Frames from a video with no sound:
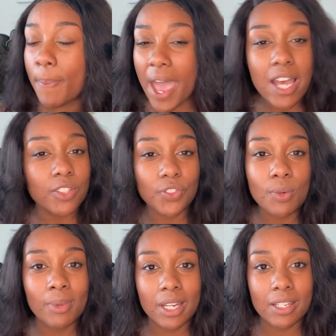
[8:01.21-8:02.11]
past
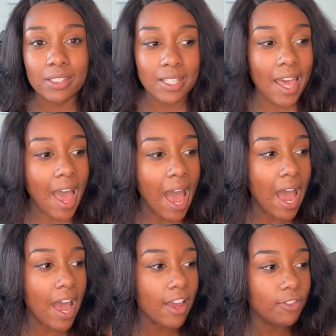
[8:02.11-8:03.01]
few months
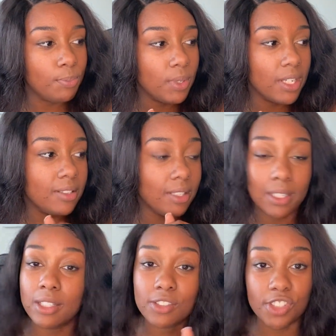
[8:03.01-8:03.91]
I've been
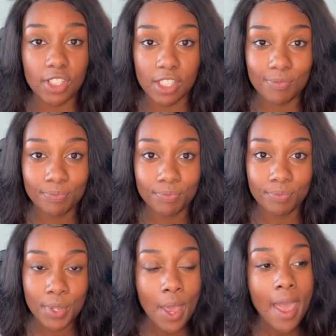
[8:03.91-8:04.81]
eating shitty.
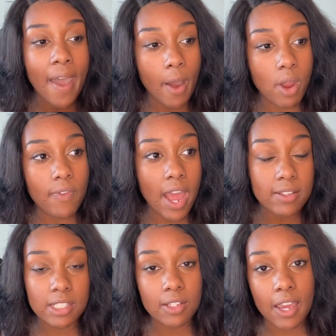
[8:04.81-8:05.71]
However,
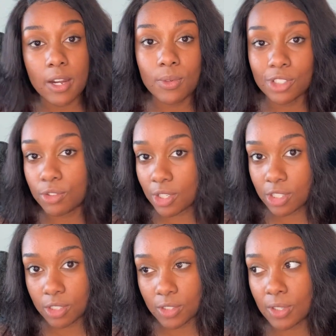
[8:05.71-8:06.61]
I still had a
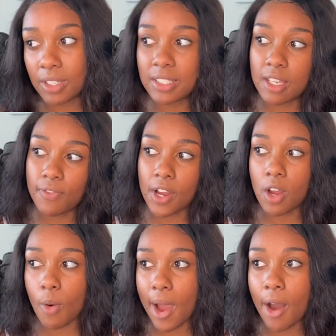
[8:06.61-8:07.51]
restriction. So let's say if I
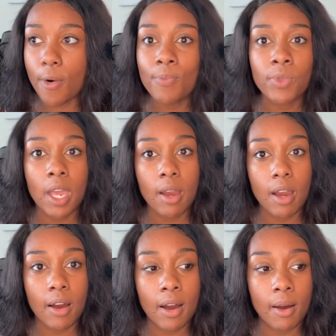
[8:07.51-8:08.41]
go out,
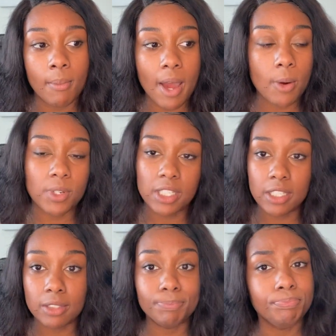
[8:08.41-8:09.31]
I will
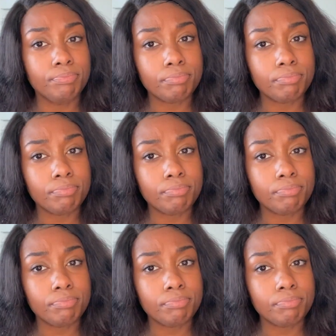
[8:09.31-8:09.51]
eat